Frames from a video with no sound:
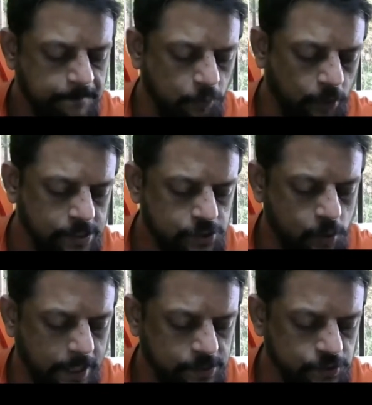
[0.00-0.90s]
verse
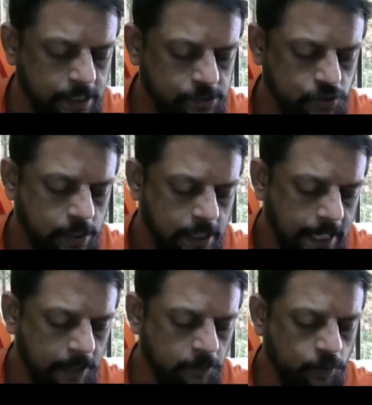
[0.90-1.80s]
26,
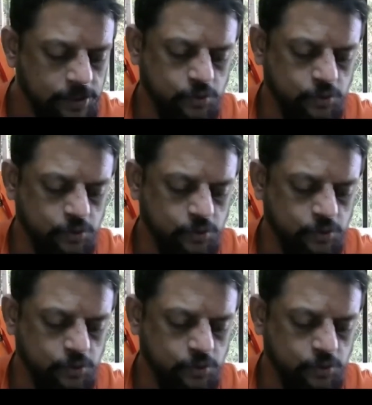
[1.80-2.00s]
and verse